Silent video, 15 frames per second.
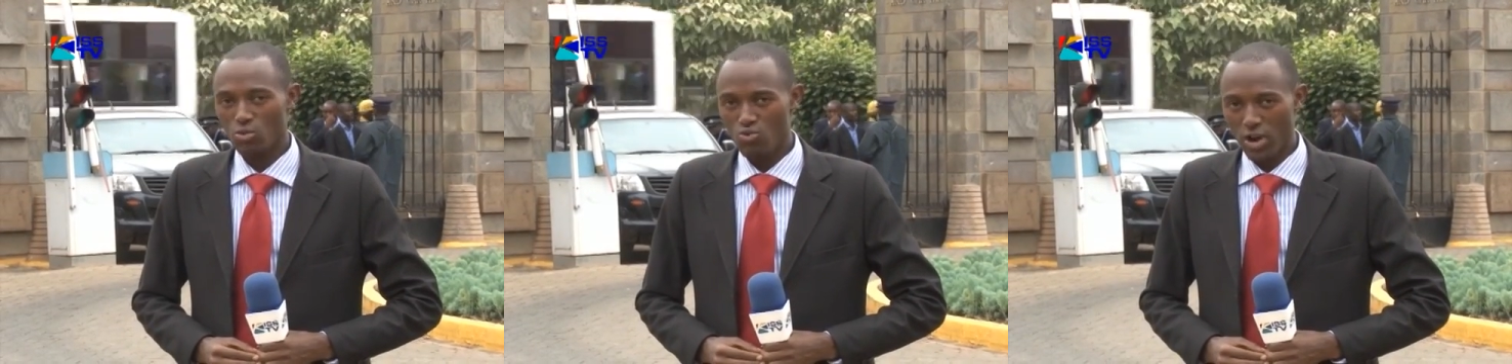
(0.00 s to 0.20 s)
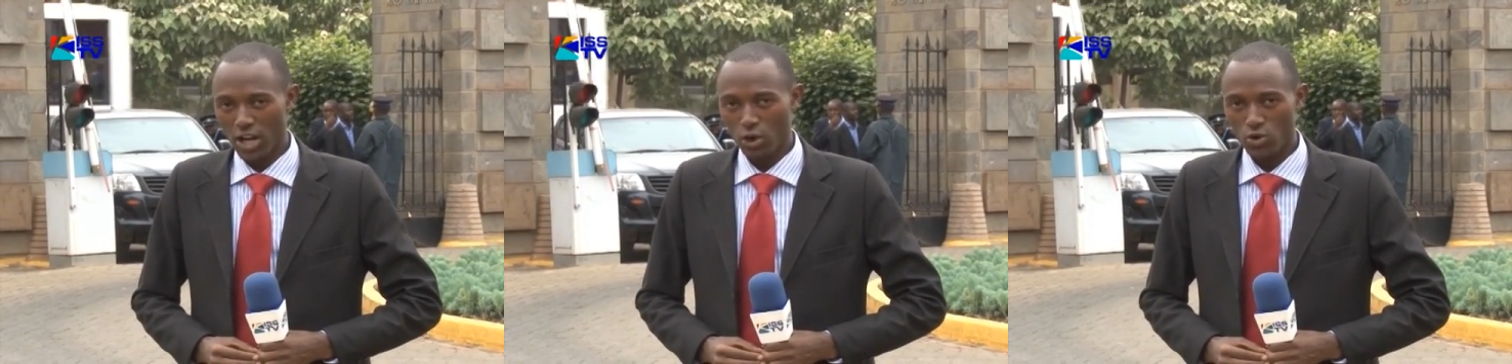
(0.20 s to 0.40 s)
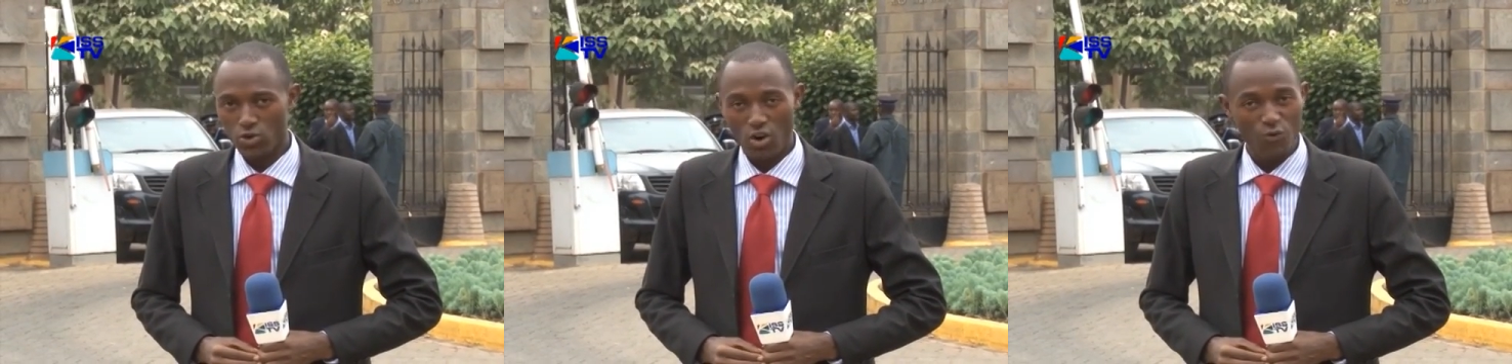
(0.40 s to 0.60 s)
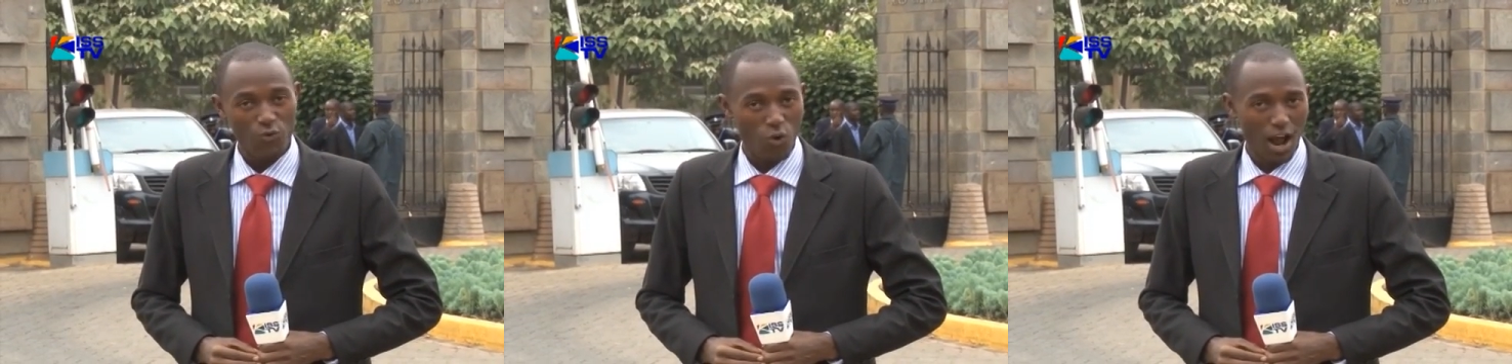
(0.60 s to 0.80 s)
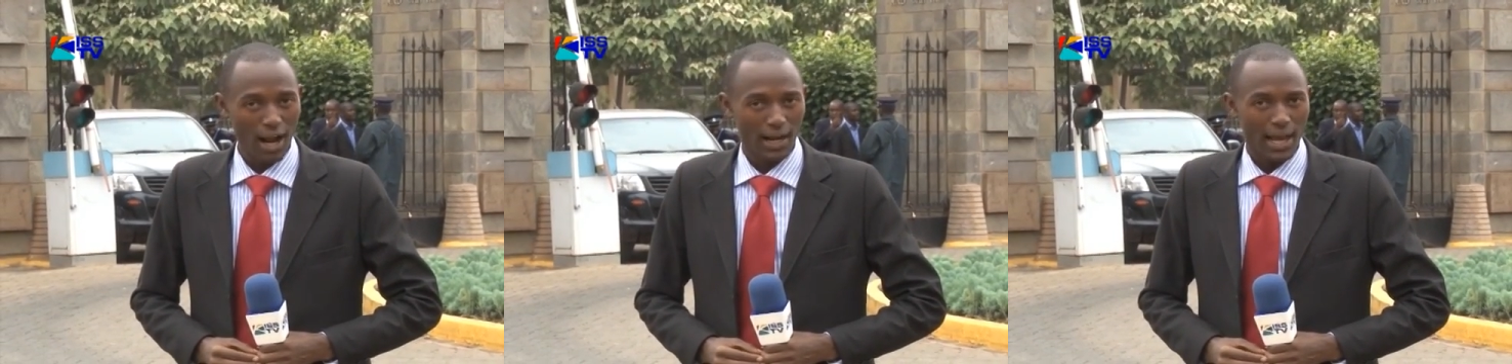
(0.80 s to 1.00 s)
record of
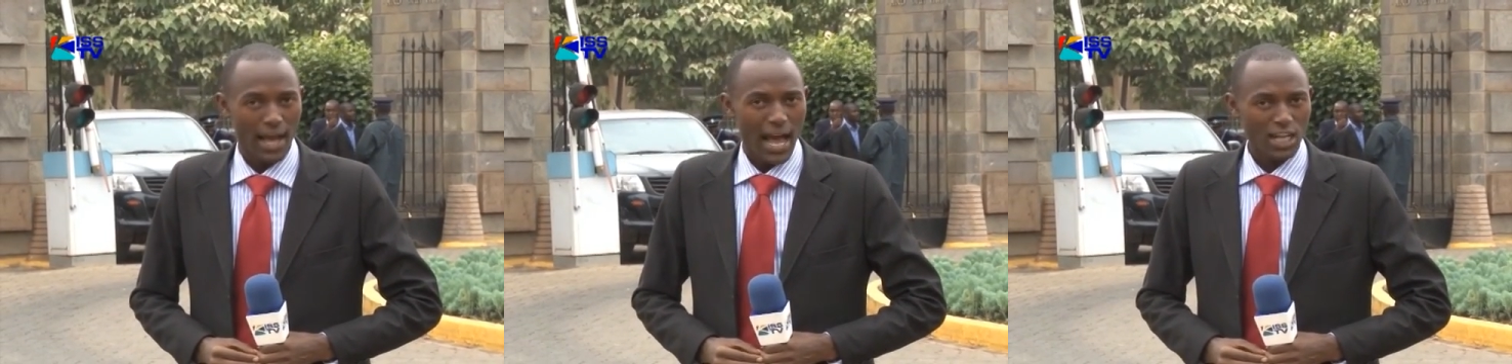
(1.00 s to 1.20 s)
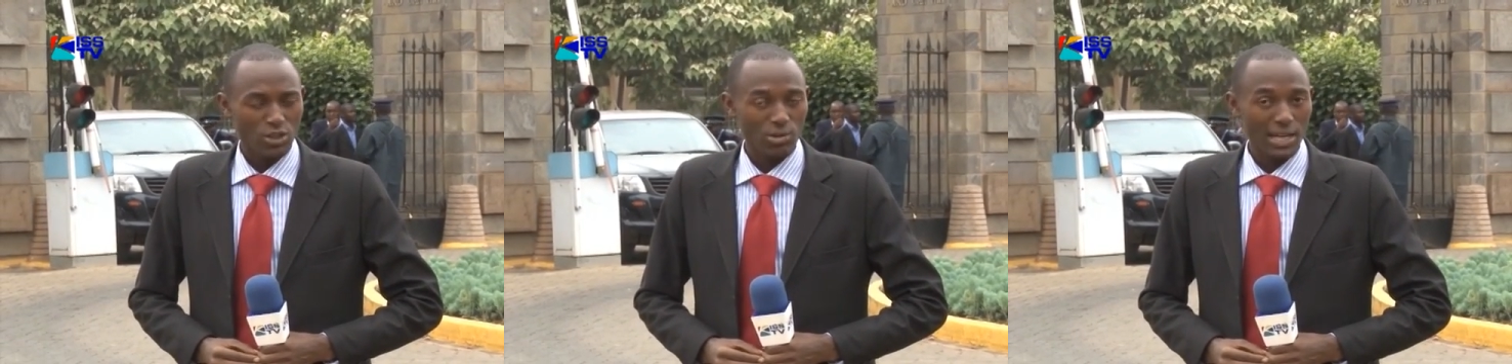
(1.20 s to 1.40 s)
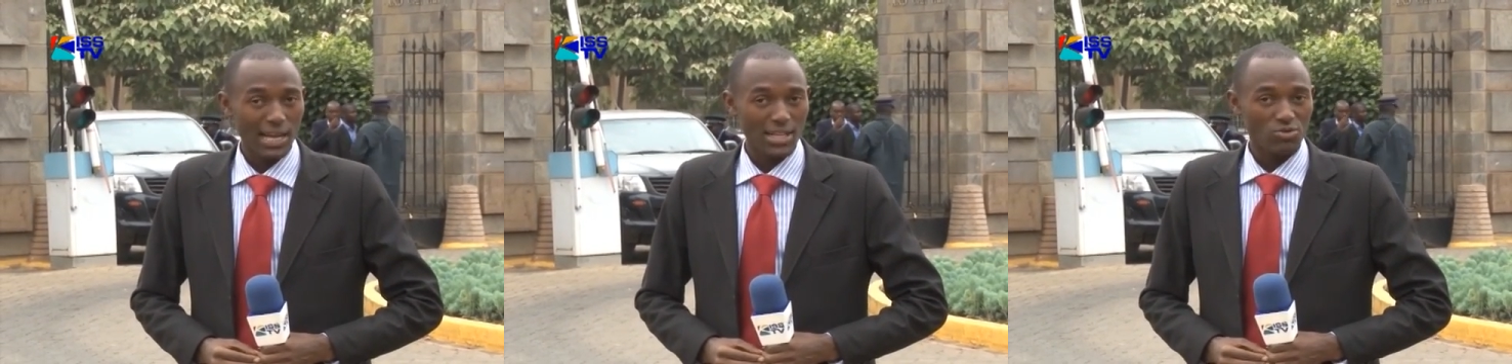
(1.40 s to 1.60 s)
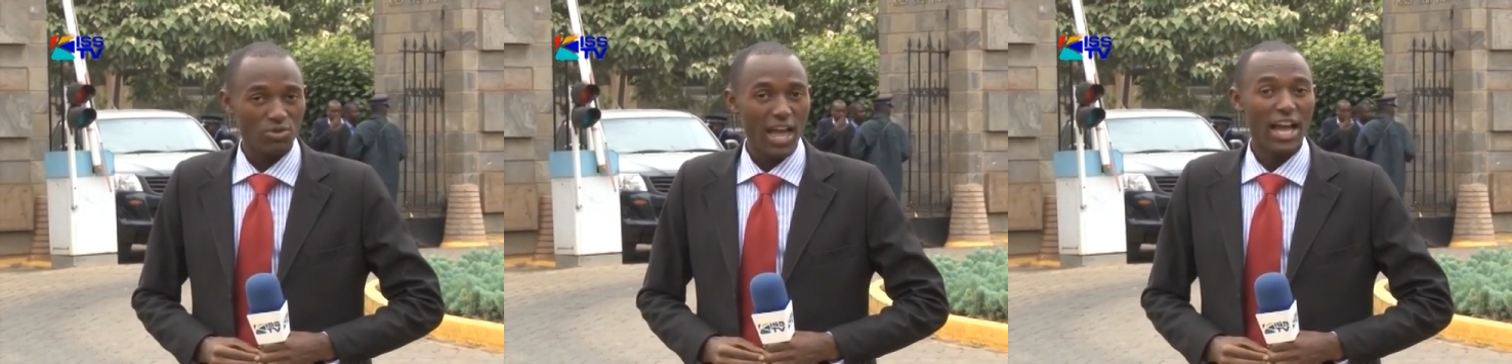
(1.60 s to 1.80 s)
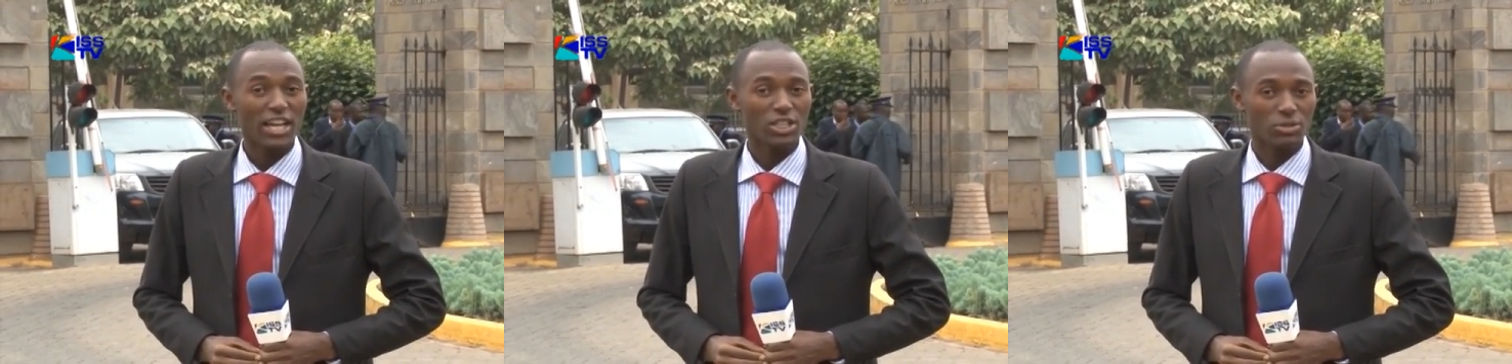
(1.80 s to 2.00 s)
work as well as
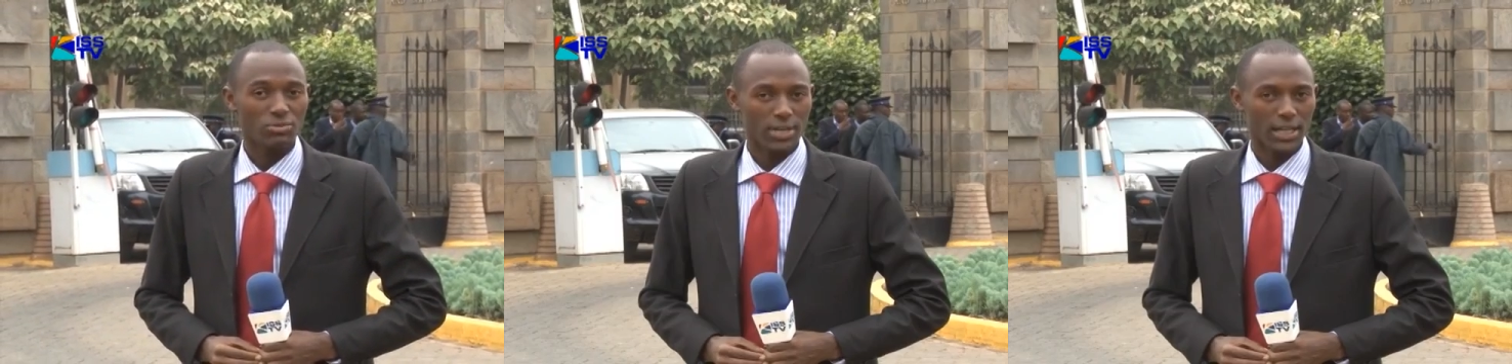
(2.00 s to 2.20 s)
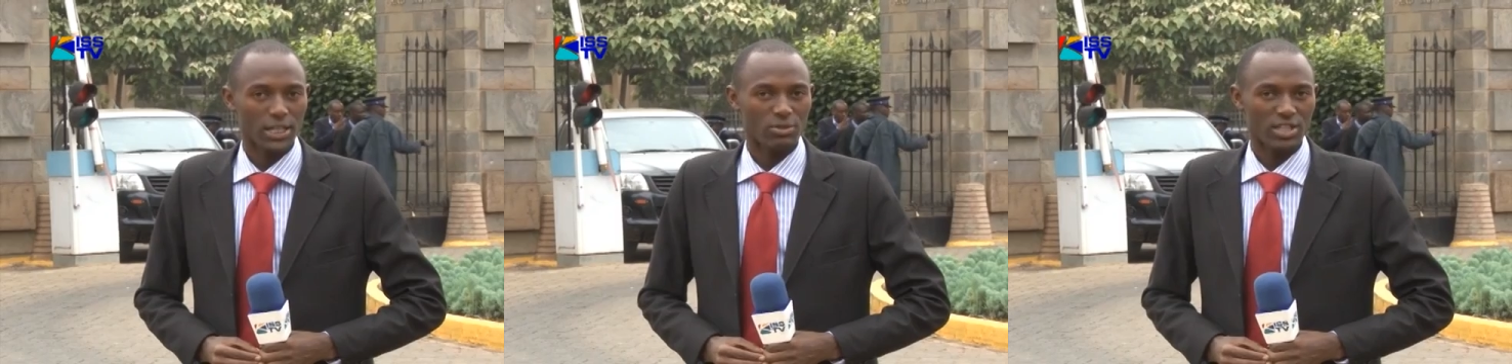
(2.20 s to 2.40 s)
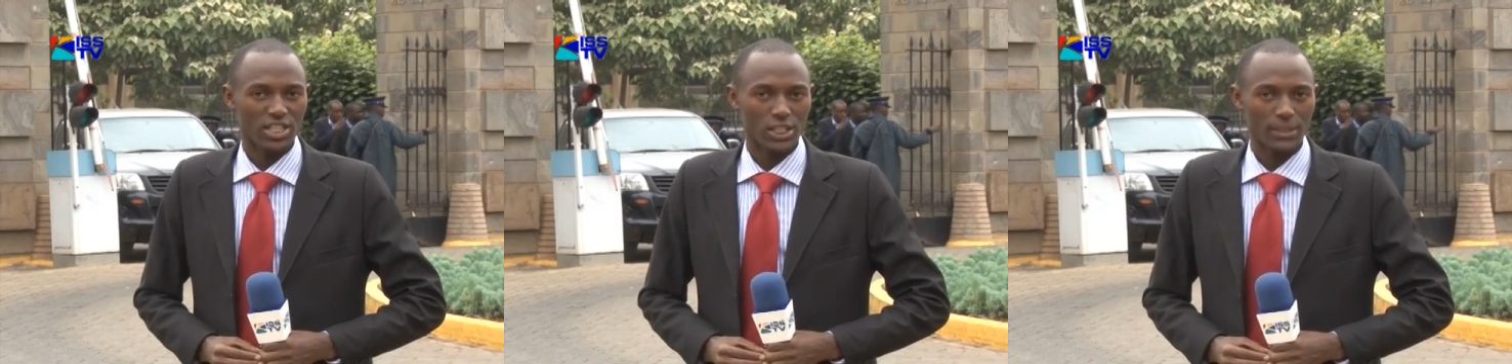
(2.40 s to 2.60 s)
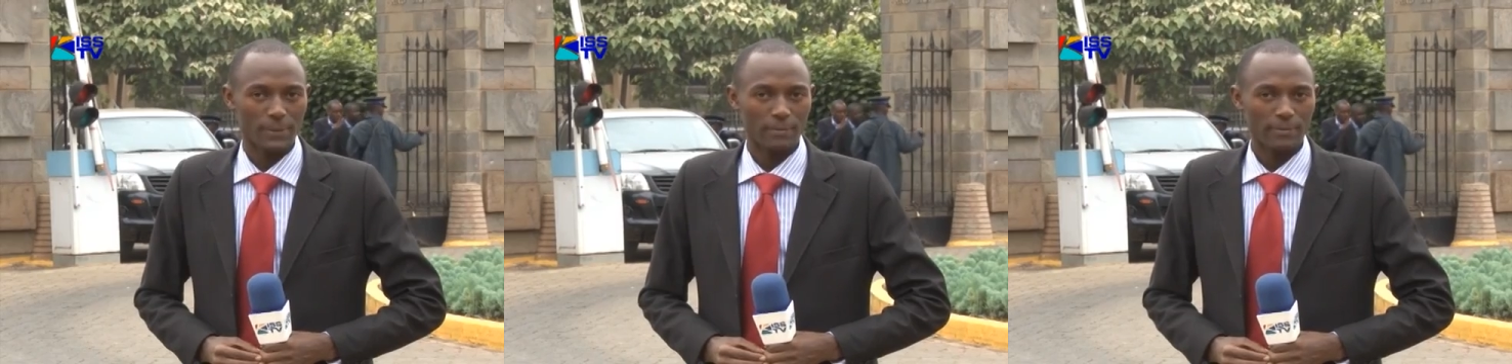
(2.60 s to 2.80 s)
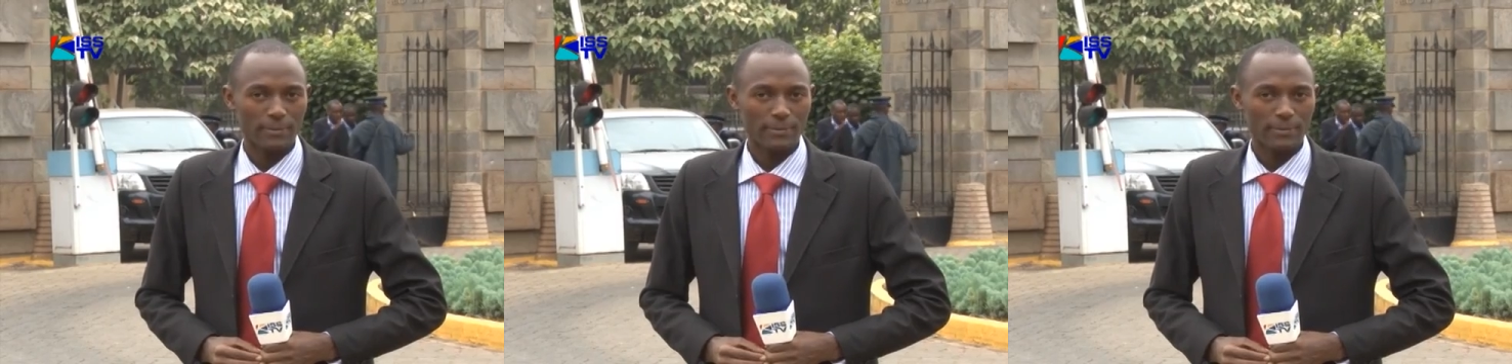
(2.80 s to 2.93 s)
their integrity.